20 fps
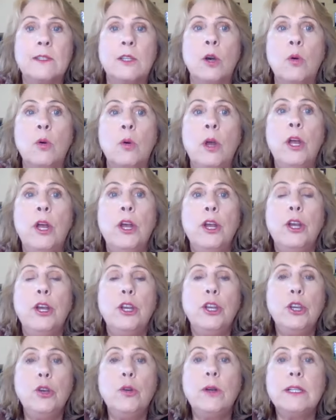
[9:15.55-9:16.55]
So
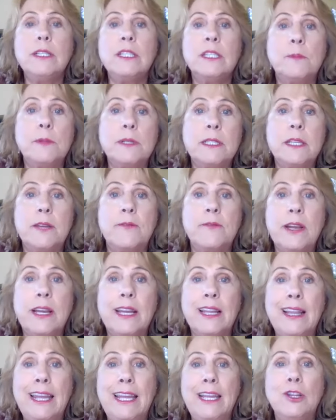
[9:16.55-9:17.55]
you can
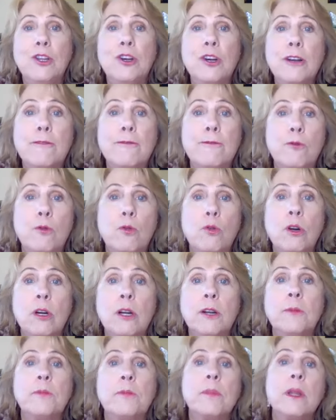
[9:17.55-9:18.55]
specifically look
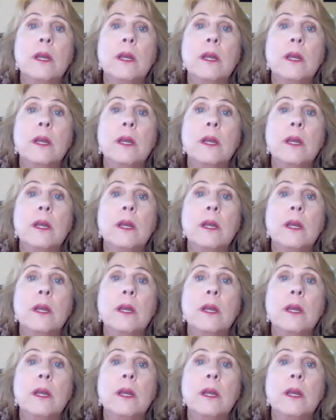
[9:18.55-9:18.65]
for